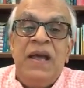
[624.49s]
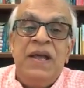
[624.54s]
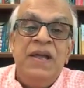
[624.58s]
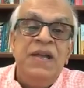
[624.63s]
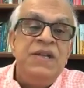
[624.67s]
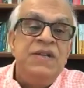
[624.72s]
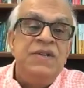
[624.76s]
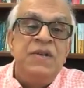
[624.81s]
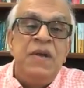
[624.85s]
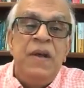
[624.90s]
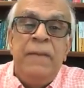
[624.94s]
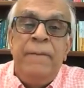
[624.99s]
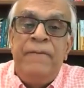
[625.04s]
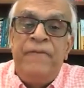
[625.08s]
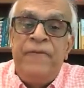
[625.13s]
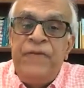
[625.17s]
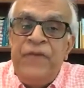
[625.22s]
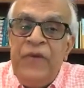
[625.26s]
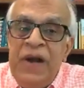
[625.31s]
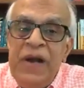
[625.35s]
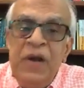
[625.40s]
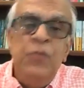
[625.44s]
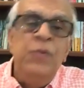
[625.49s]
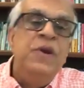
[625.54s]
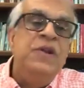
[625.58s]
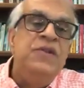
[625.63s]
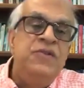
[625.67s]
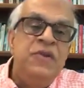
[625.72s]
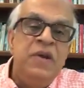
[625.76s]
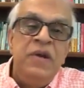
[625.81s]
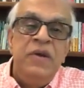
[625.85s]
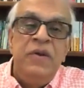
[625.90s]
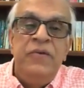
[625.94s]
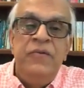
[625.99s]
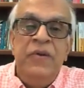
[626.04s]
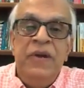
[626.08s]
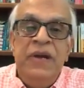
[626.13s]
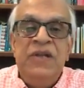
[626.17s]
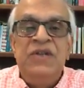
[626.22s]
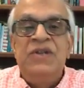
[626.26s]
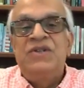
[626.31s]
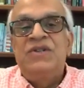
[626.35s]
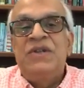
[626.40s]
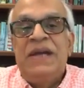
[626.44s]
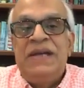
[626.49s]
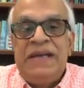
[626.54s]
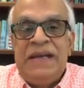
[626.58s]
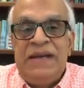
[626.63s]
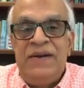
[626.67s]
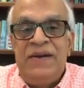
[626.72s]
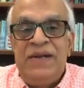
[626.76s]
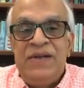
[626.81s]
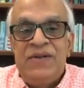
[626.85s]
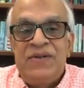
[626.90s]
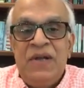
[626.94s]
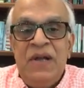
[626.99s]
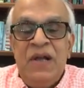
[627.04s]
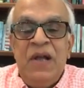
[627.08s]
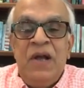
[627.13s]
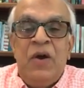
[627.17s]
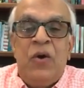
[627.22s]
is filled with religious identities.